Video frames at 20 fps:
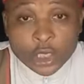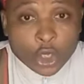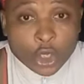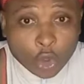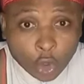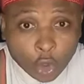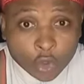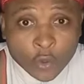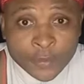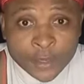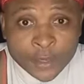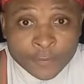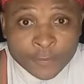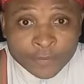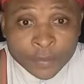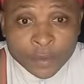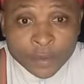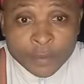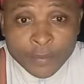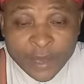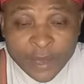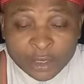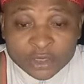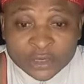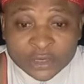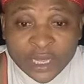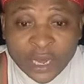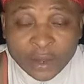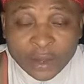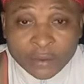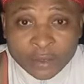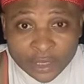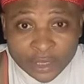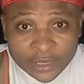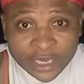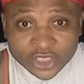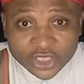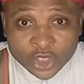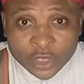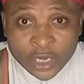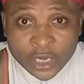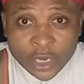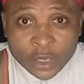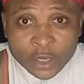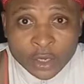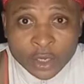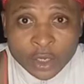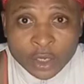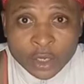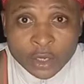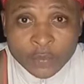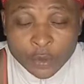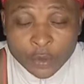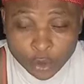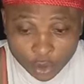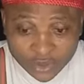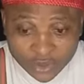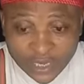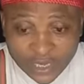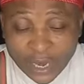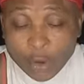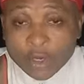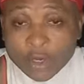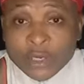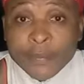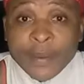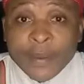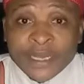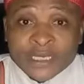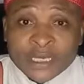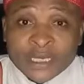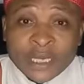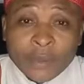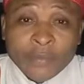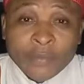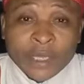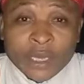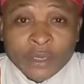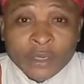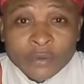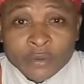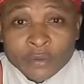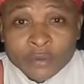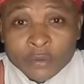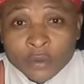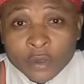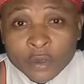economy meltdown in Nigeria, because they are holding Mazi Nnamdi Kanu.